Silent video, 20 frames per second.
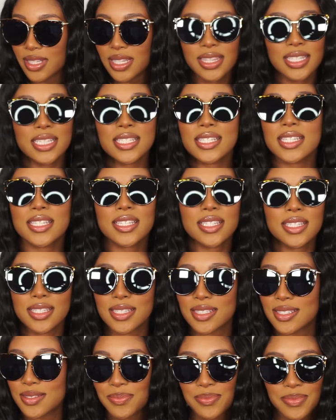This is,
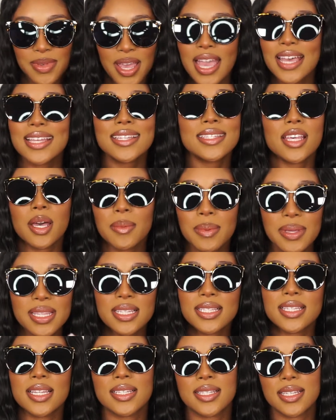tell me
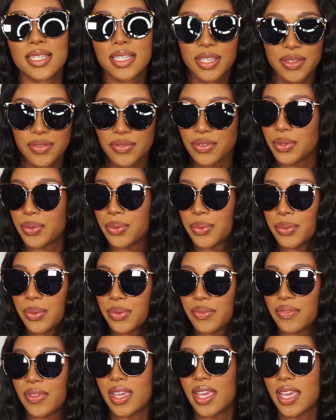this doesn't give
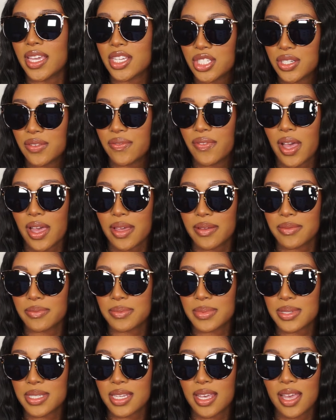you vacation
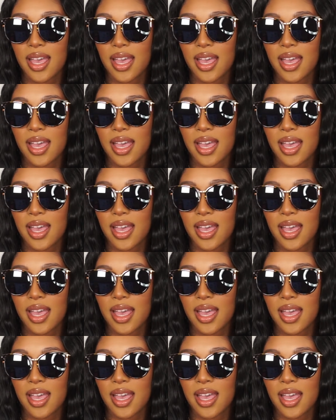vibes.